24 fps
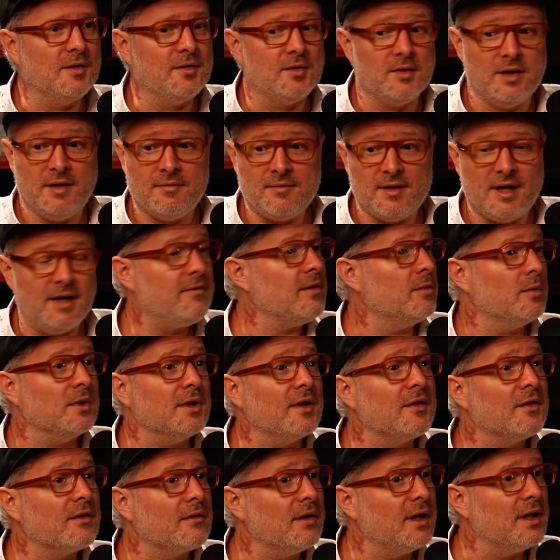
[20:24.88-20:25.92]
So everyone
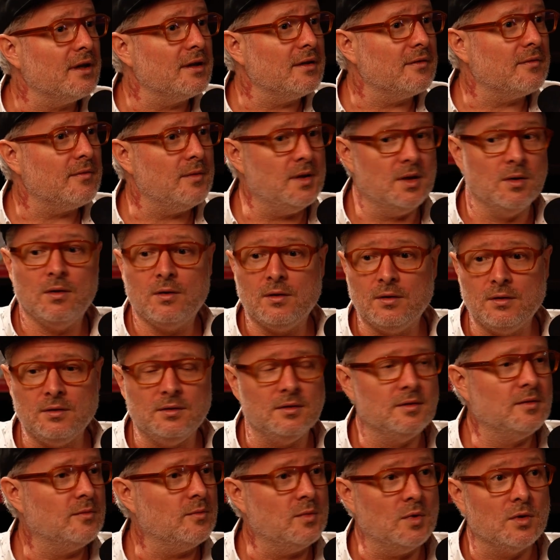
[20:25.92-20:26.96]
is creative. We're
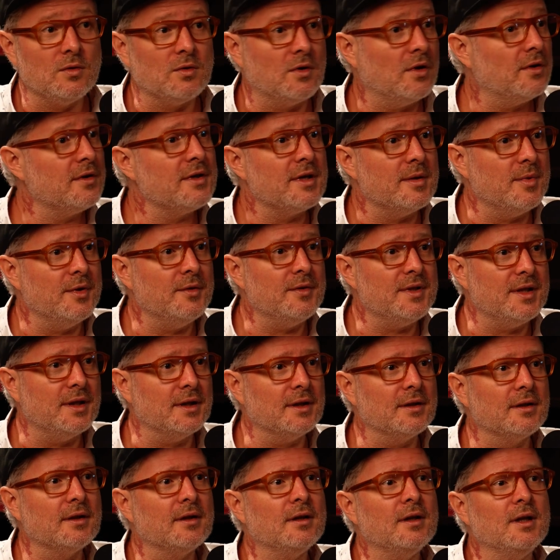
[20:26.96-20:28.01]
all
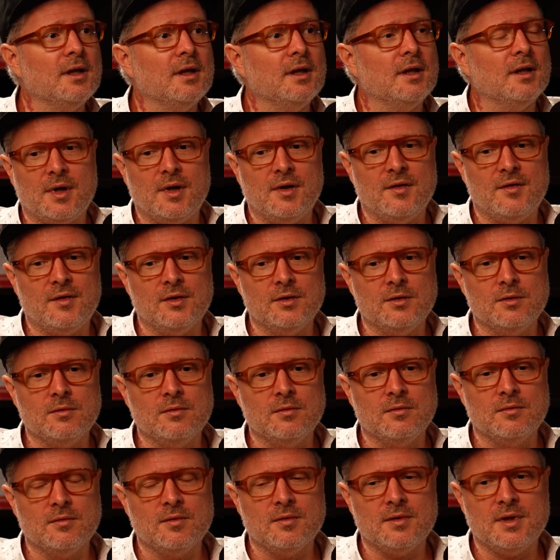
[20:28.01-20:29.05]
contributing. And
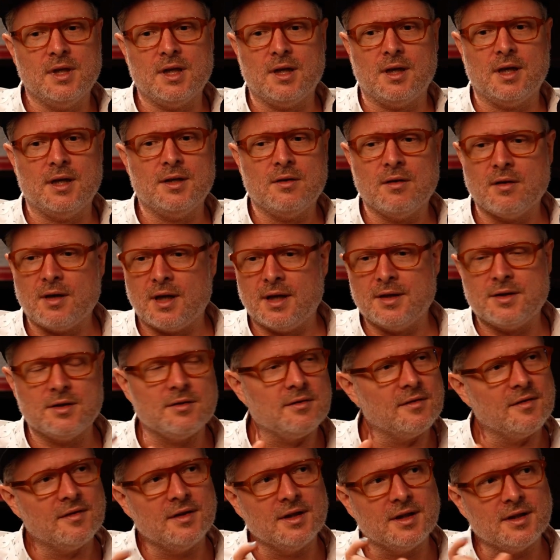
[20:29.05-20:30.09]
so, yeah, I
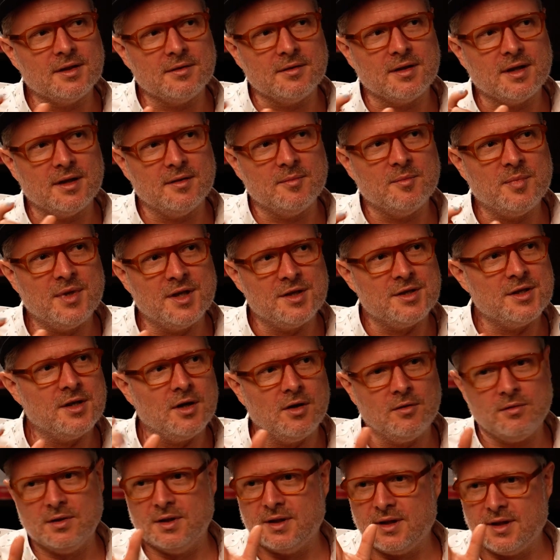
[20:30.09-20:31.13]
don't think you can
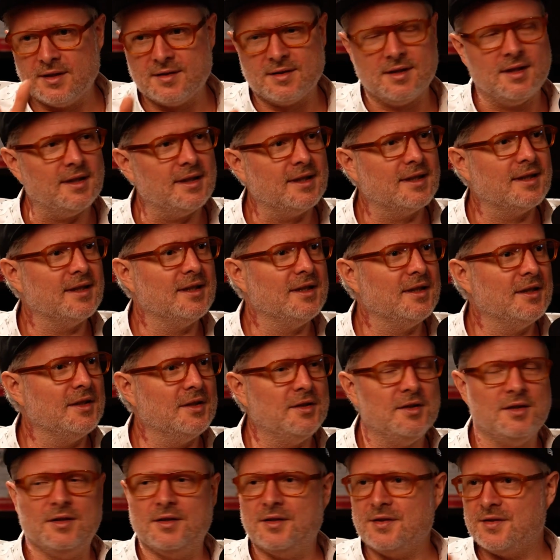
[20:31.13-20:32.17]
pigeonhole it as like
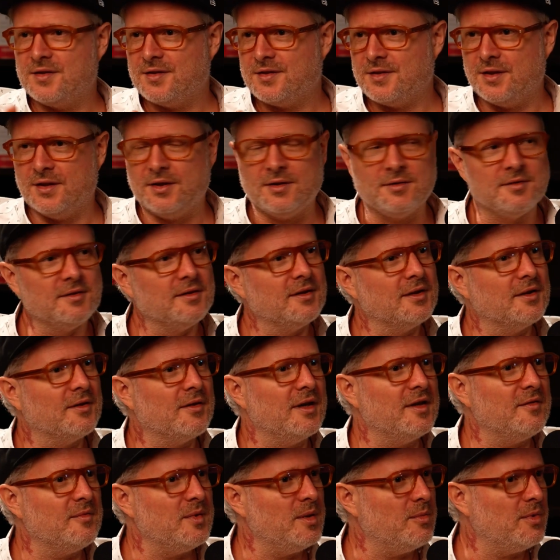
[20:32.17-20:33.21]
there's,
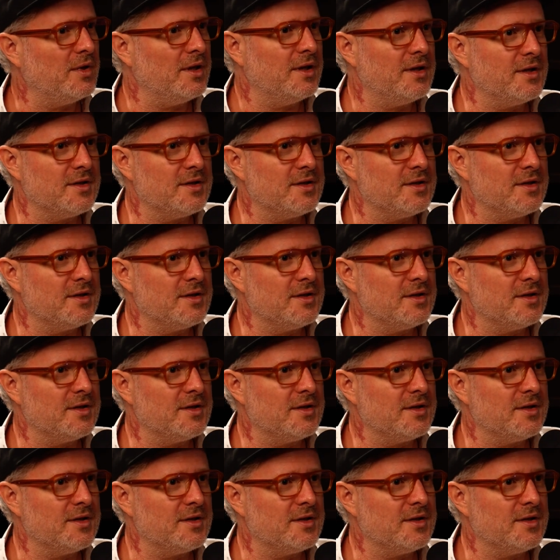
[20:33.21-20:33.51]
creative people and